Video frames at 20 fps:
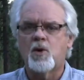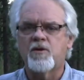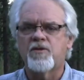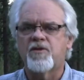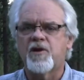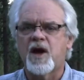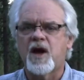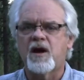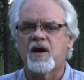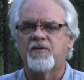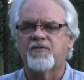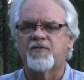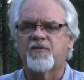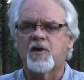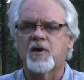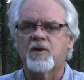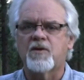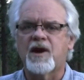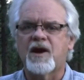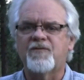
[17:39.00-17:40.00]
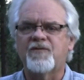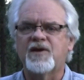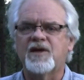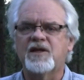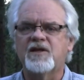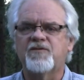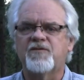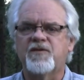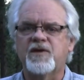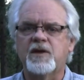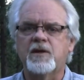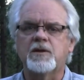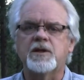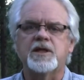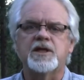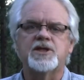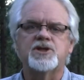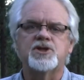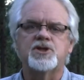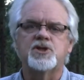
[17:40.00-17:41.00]
more thought on photographing in the
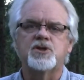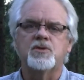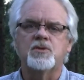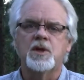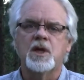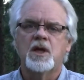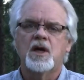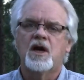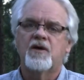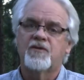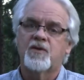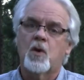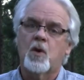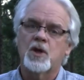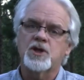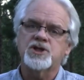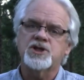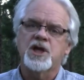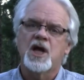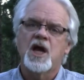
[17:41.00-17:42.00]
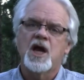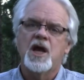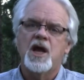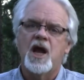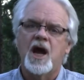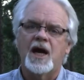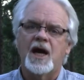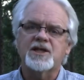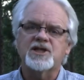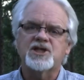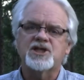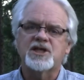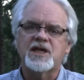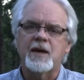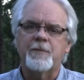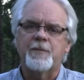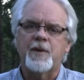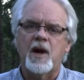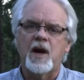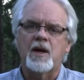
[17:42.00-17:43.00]
field is to, of course, not
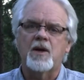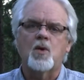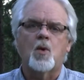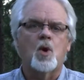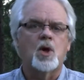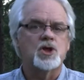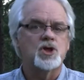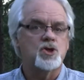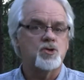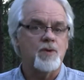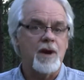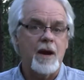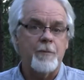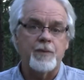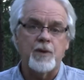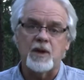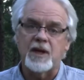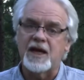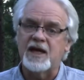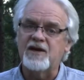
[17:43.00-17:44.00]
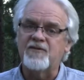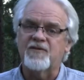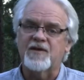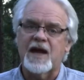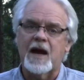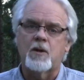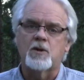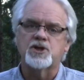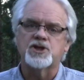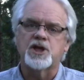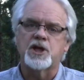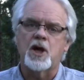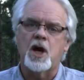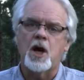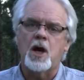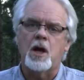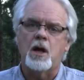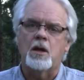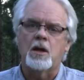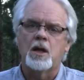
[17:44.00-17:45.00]
step on or trample any flowers at
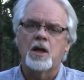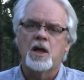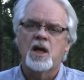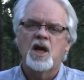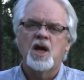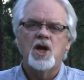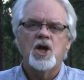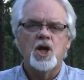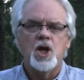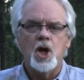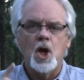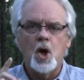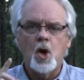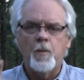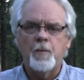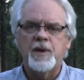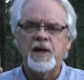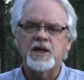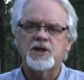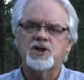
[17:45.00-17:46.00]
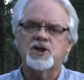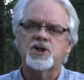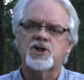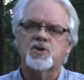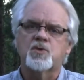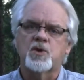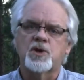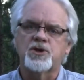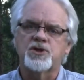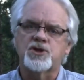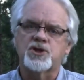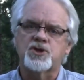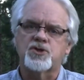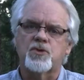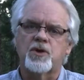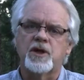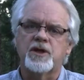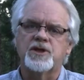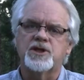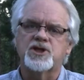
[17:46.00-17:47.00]
all. No picture is worth
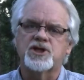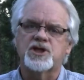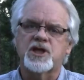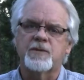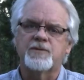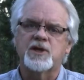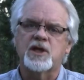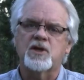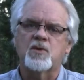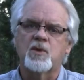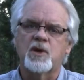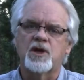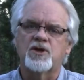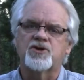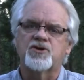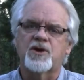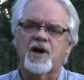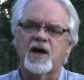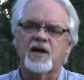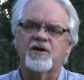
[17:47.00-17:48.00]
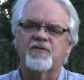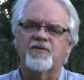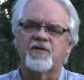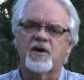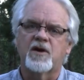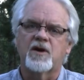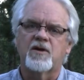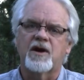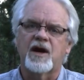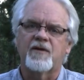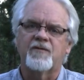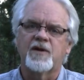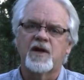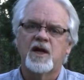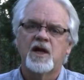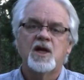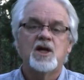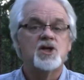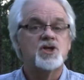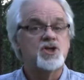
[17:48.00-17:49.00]
destroying the subject we are trying to photograph.
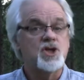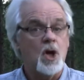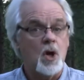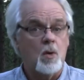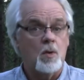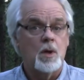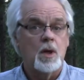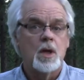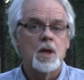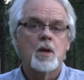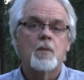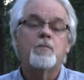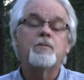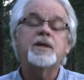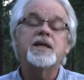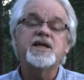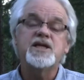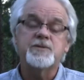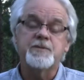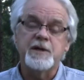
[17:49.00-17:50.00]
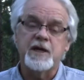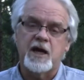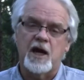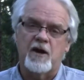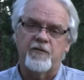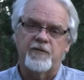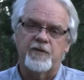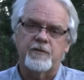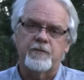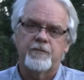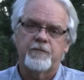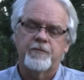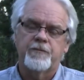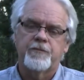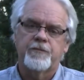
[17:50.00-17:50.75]
So please be careful.